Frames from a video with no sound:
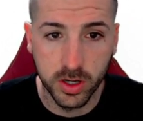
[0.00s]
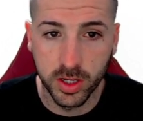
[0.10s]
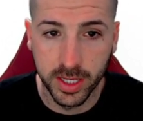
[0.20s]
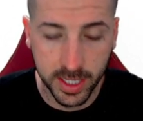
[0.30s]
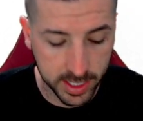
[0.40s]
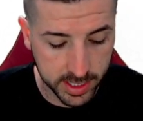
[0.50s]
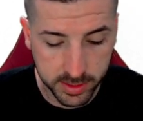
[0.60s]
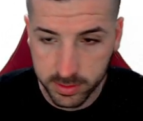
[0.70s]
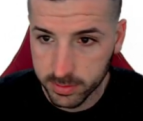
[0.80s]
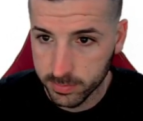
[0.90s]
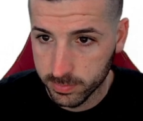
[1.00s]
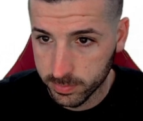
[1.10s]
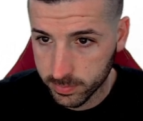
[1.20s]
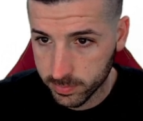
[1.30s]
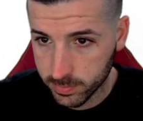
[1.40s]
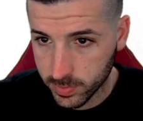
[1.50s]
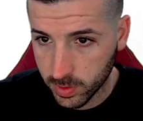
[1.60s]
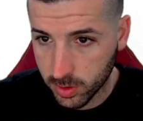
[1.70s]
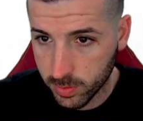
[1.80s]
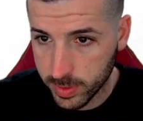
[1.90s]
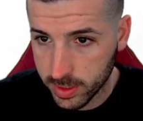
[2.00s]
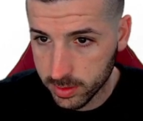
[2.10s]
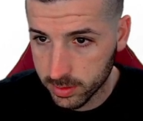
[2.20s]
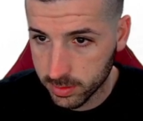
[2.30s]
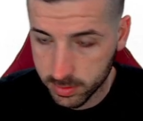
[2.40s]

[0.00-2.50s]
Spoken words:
England, comma,